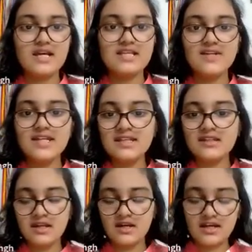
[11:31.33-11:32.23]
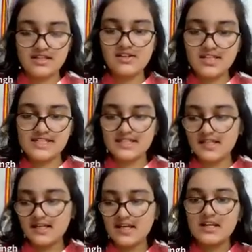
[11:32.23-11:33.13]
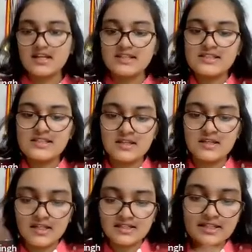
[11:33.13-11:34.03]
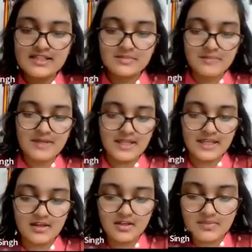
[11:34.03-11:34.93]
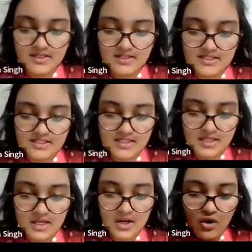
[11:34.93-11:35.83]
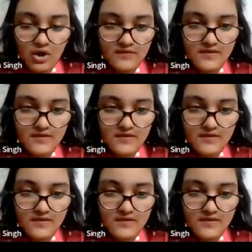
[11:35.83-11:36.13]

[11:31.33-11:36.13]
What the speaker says: As you can see, nothing is appearing here because all